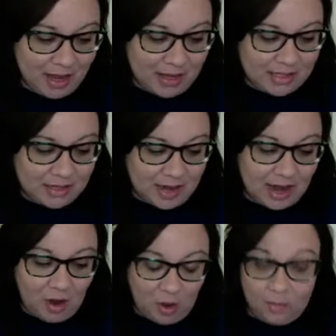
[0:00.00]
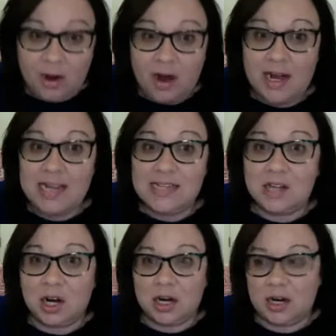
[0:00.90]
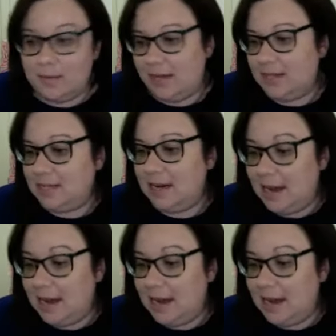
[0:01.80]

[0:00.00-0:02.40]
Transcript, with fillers: So, yeah, home parties are amazing.